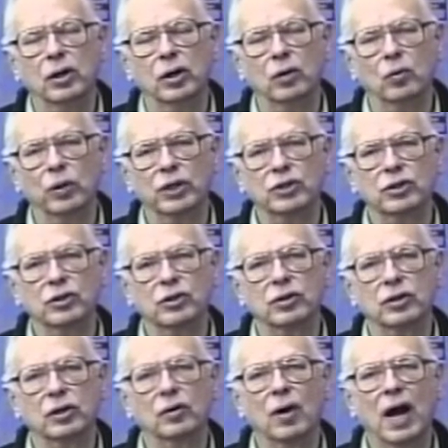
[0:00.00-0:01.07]
in which
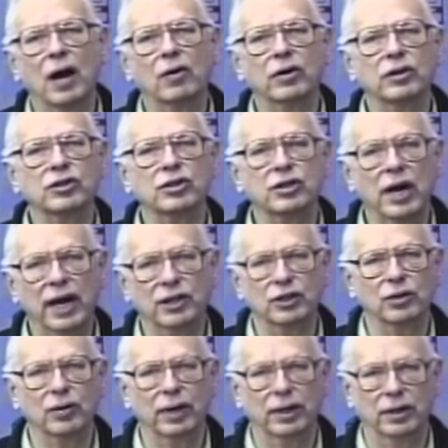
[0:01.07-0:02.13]
the ground is
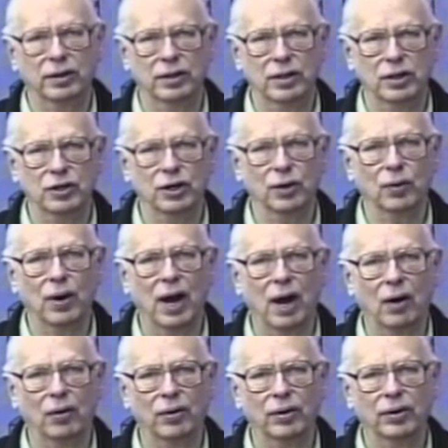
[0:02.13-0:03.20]
saturated
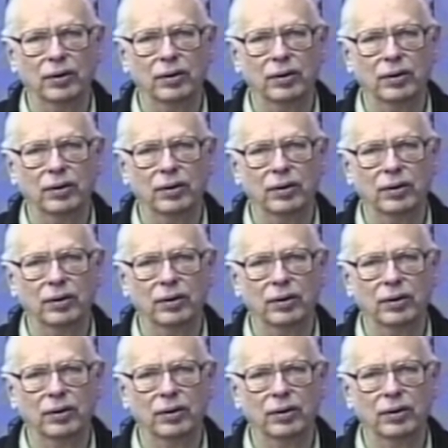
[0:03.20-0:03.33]
year-round.